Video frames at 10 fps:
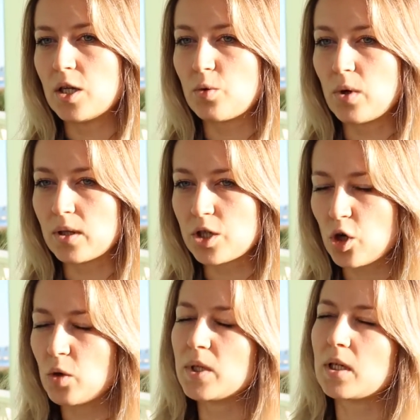during the
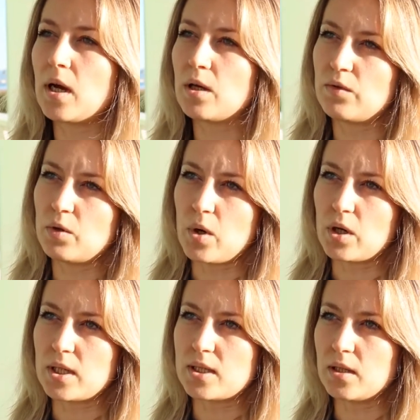sharp decline of the
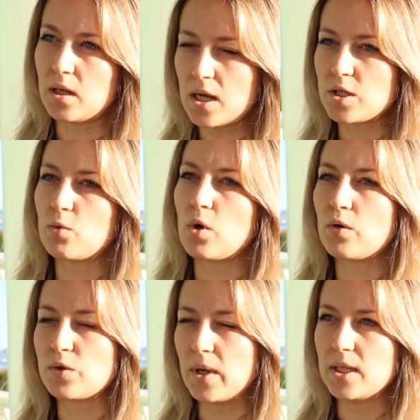markets in the last
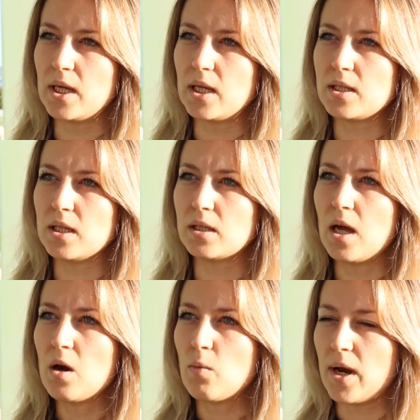quarter of 2018,